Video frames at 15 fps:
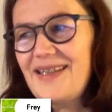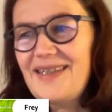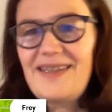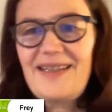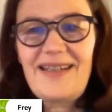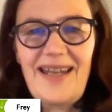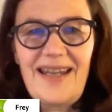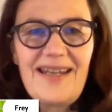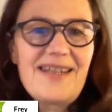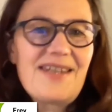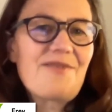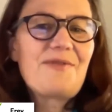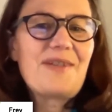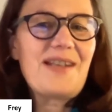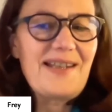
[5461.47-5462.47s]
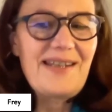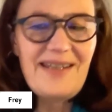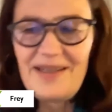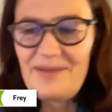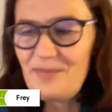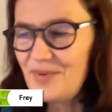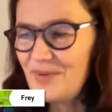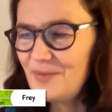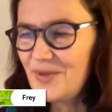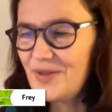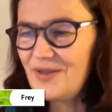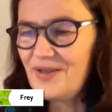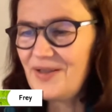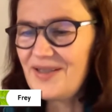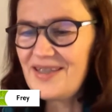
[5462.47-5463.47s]
is the case really,
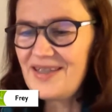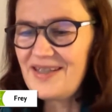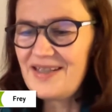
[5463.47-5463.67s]
because